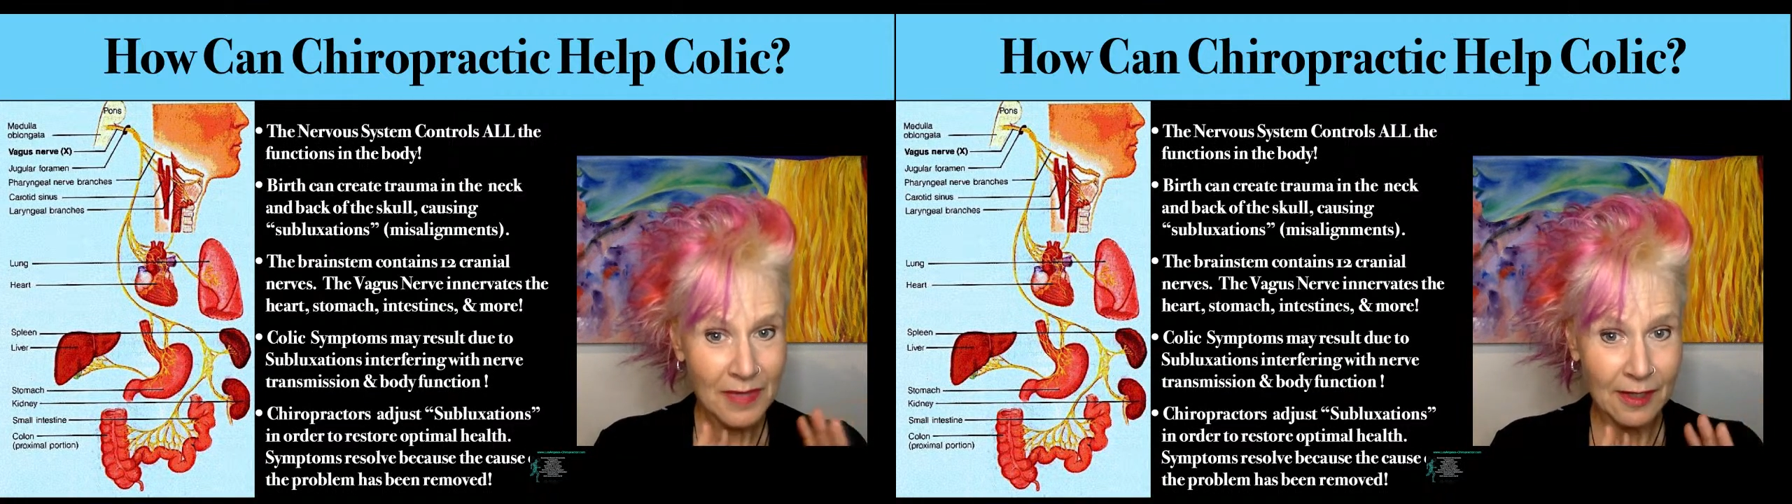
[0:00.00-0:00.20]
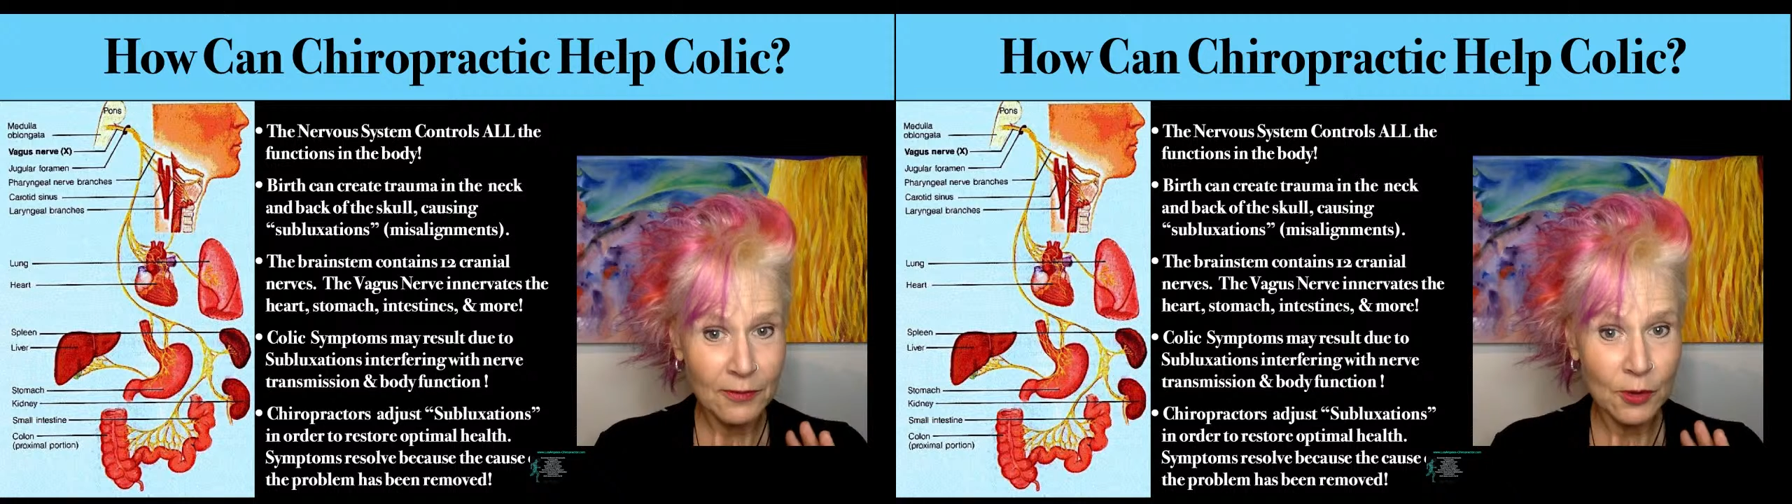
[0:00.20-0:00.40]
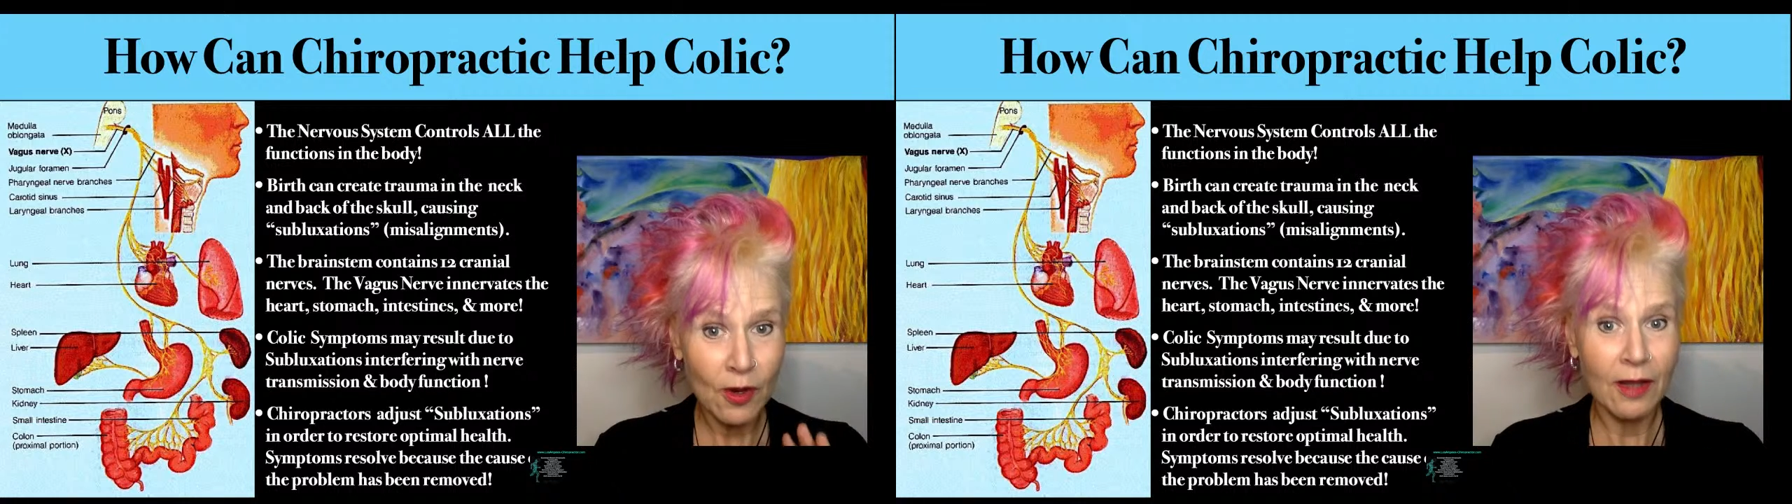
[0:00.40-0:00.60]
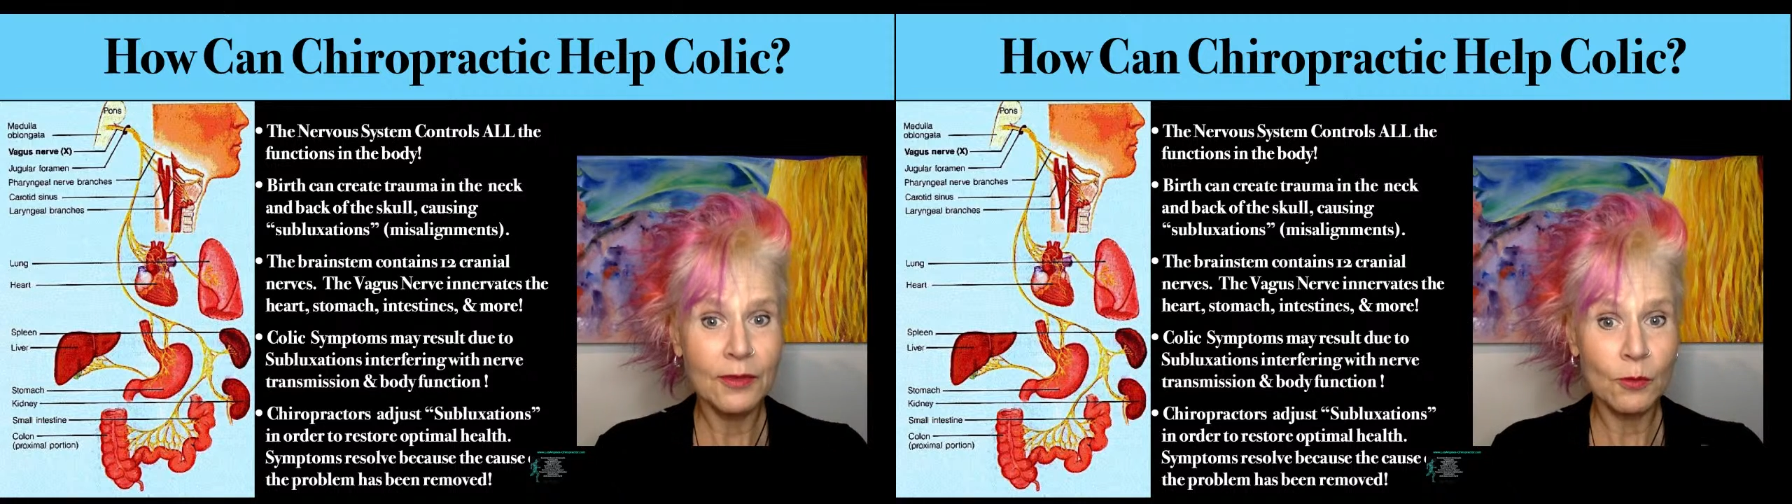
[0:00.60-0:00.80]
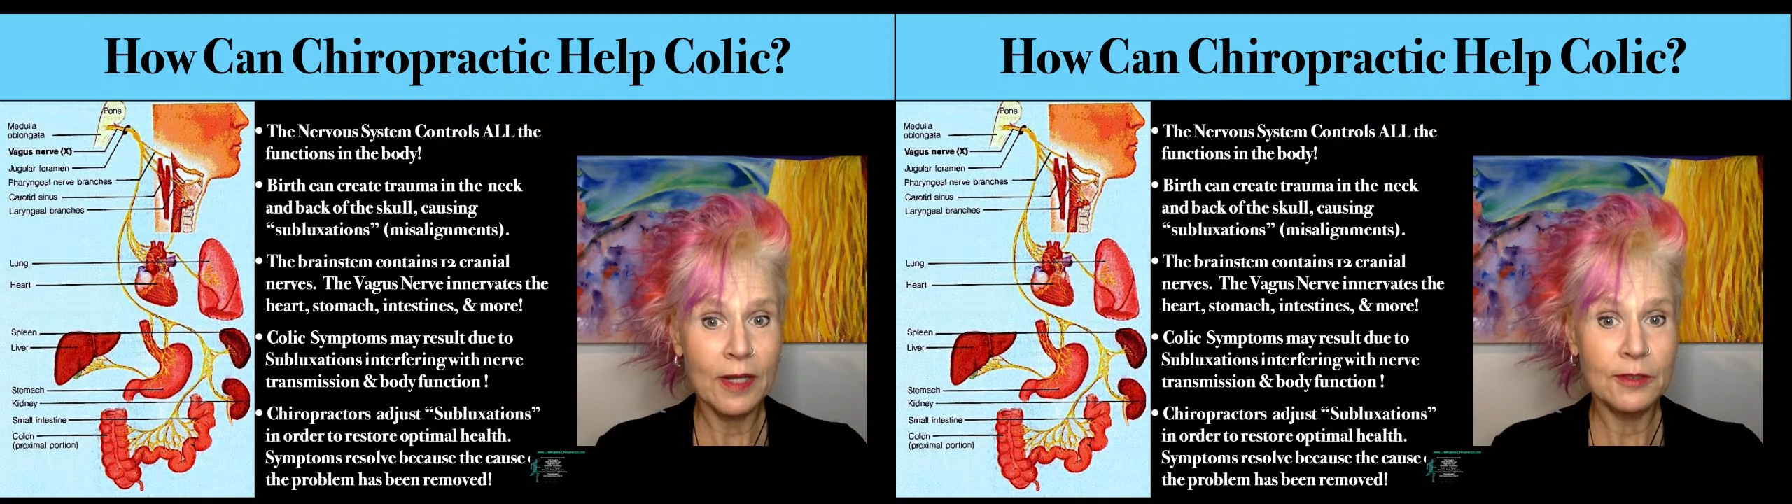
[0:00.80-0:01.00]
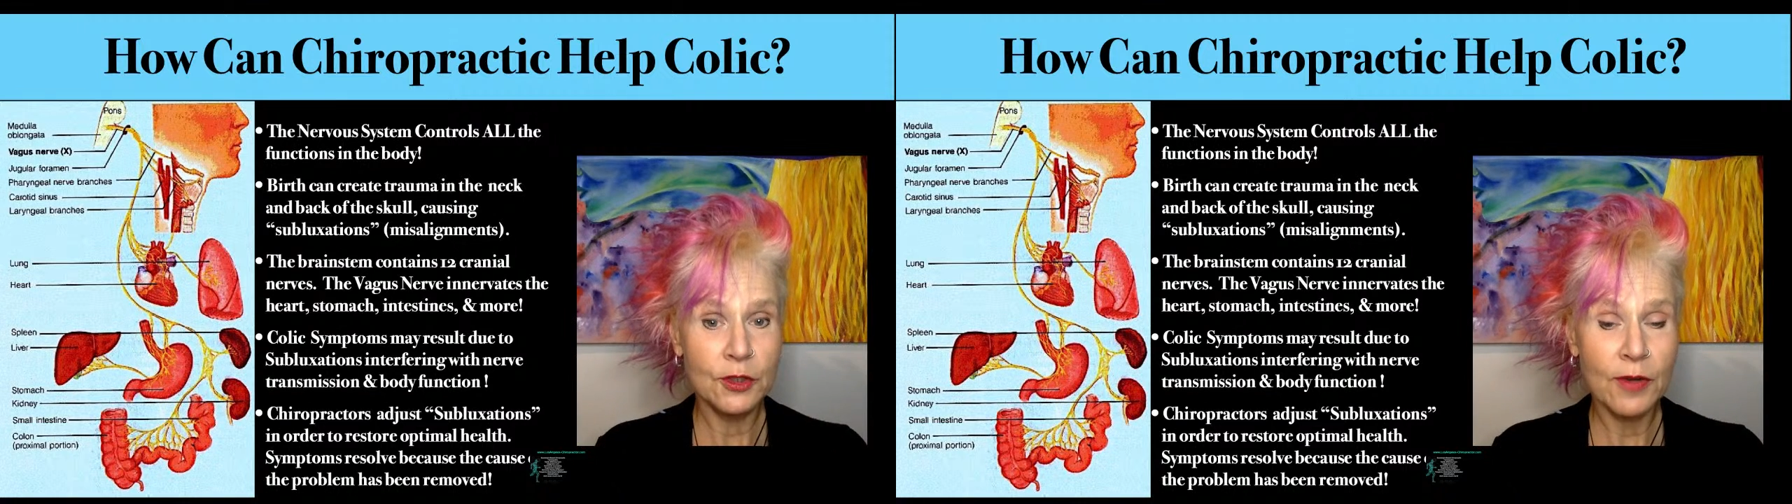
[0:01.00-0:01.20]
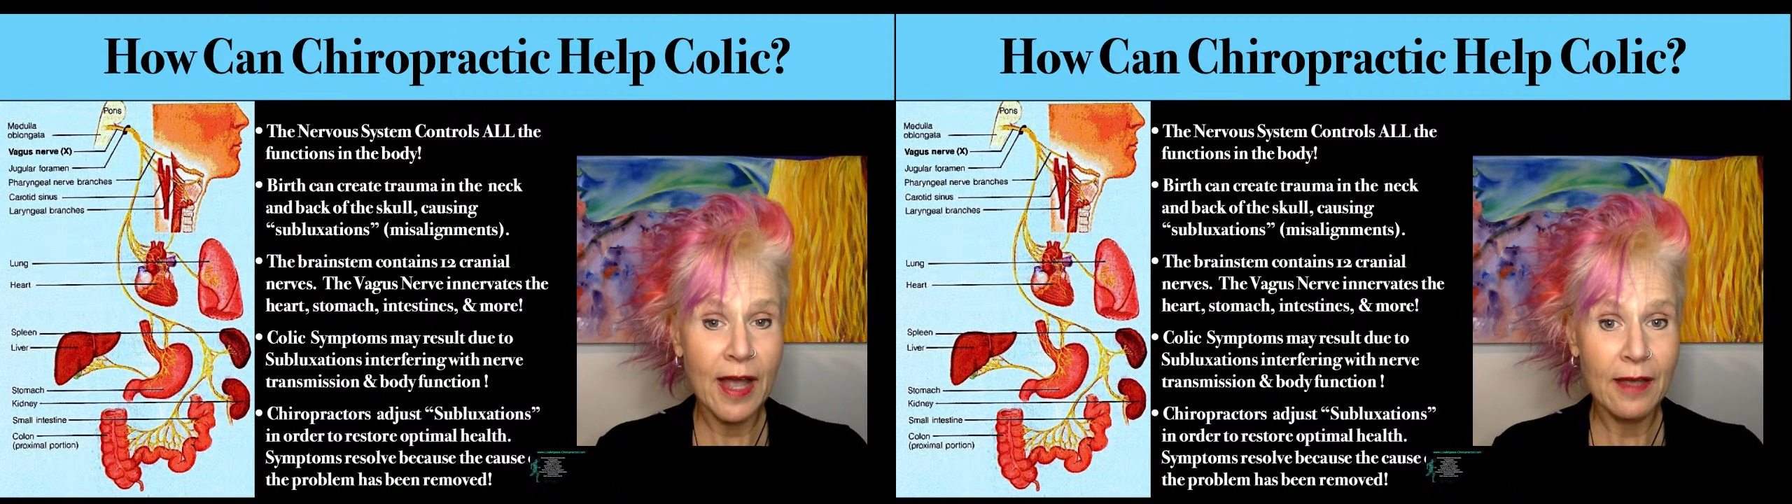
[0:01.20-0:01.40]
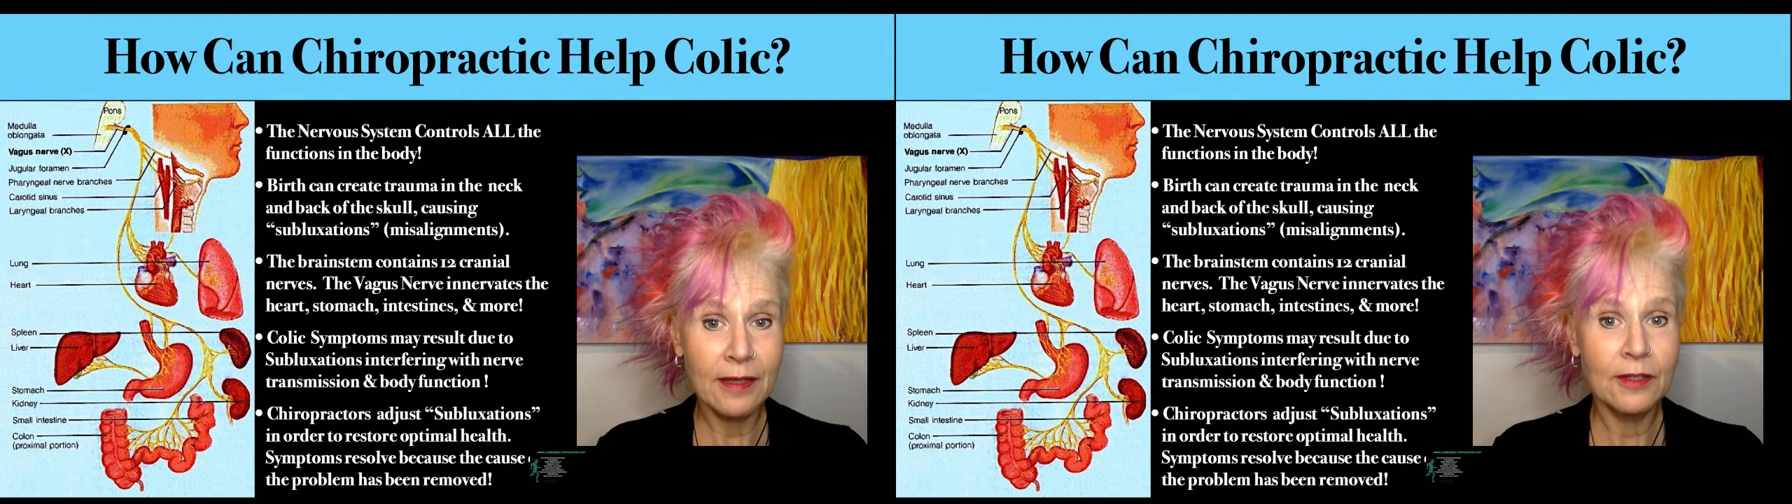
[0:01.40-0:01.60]
If you're on the right
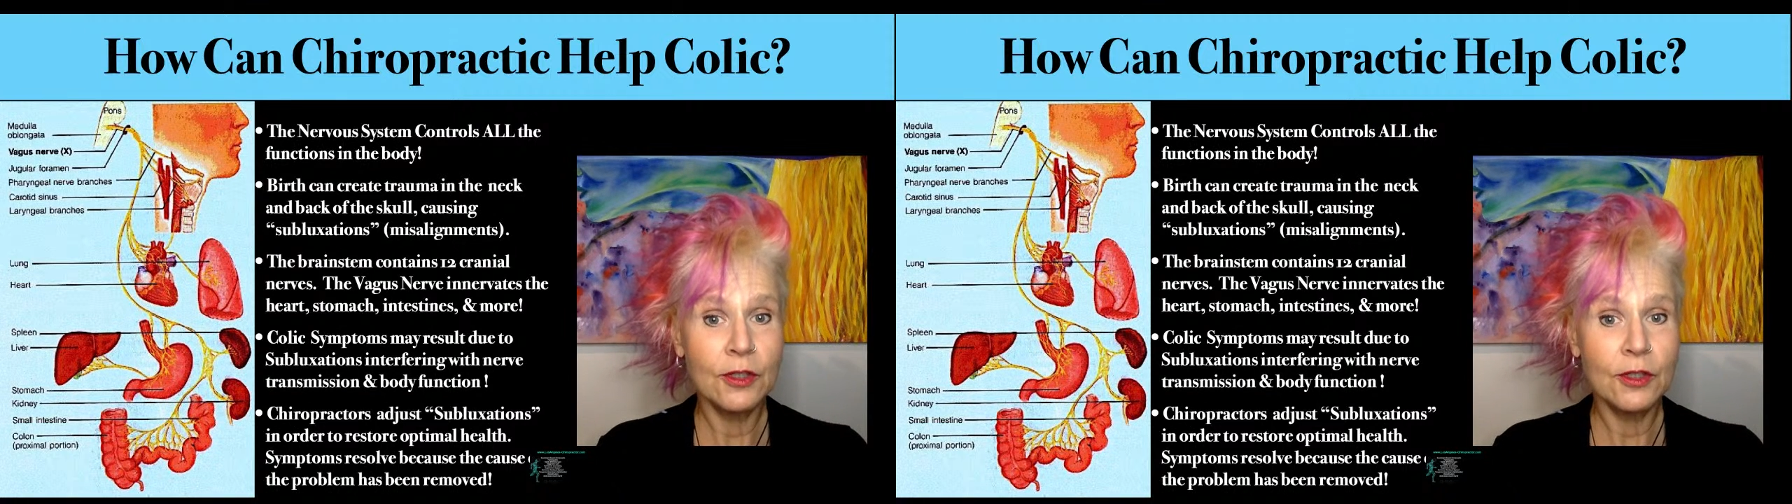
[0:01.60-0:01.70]
track,